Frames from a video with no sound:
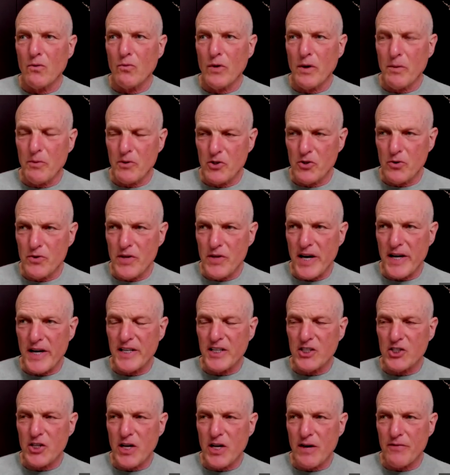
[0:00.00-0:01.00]
We would do that
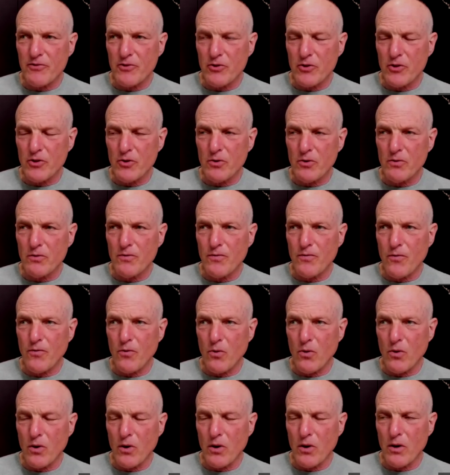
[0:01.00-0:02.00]
each afternoon
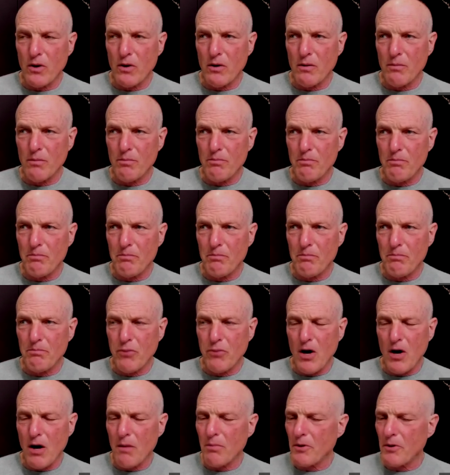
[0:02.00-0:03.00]
for
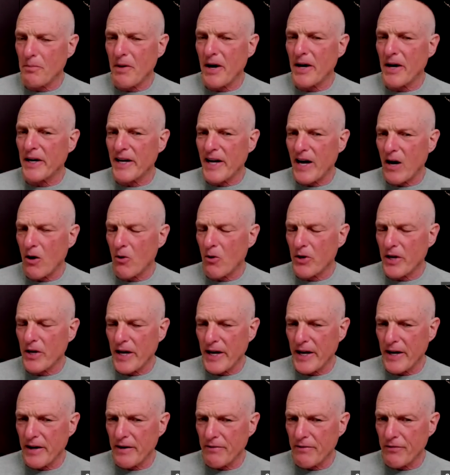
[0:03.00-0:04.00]
probably about an hour and a
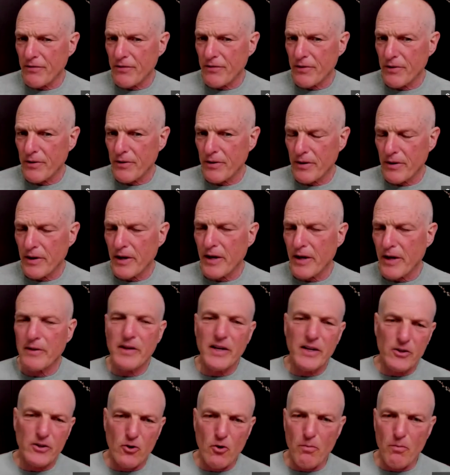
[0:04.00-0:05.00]
half, and
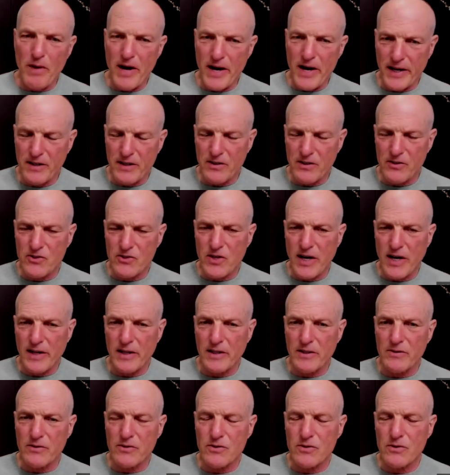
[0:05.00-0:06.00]
then go back into
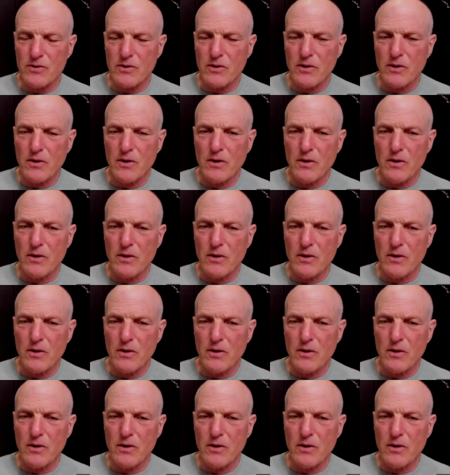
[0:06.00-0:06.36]
silence.